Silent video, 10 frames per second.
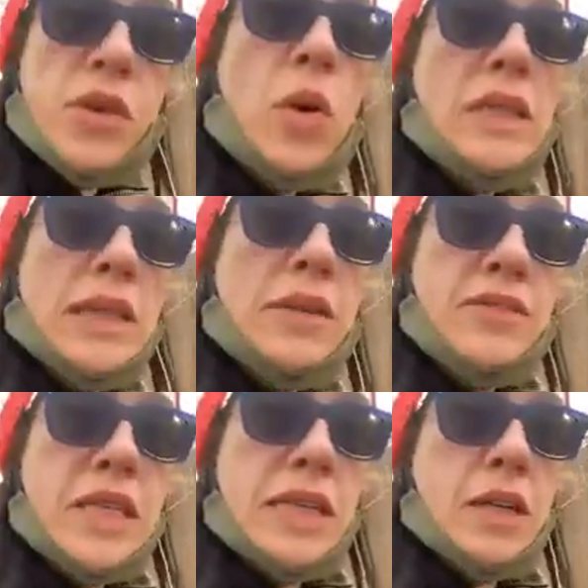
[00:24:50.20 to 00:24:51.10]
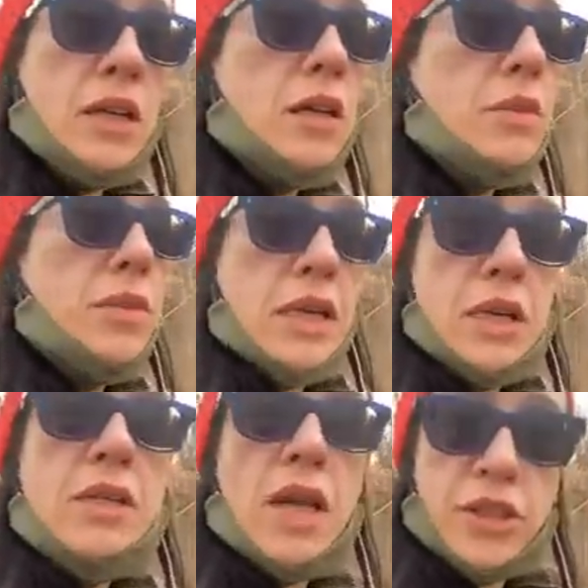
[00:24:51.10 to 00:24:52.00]
with you the link to the real
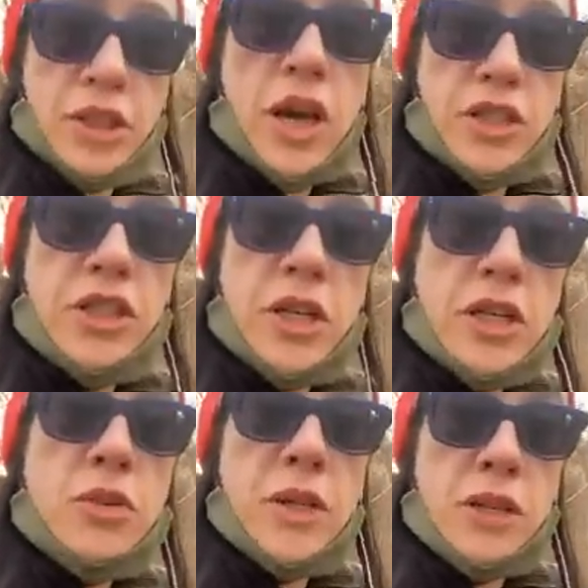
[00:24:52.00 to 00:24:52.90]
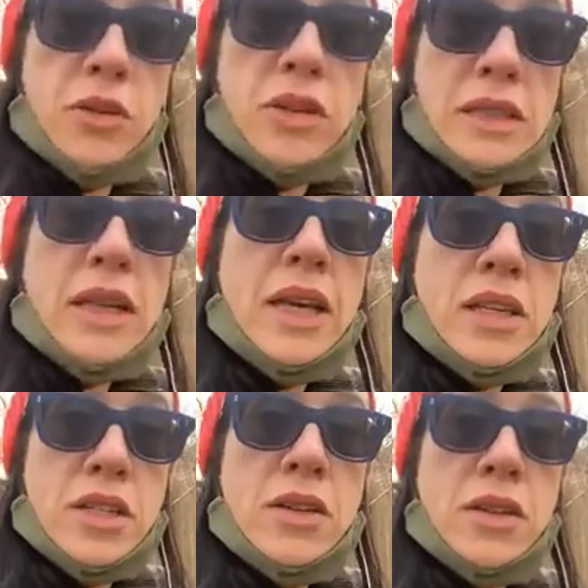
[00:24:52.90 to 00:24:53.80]
estate listing.
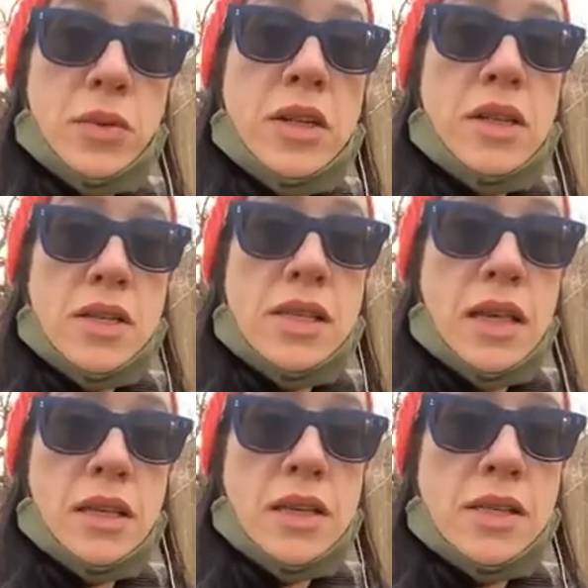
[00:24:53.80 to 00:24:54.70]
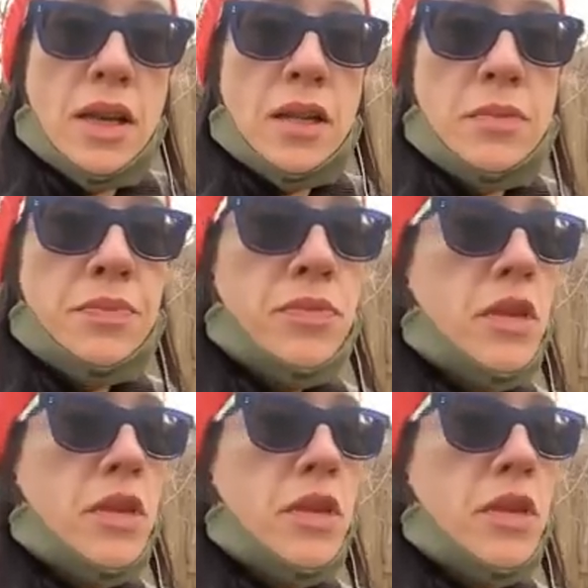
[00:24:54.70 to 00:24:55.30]
It was sold,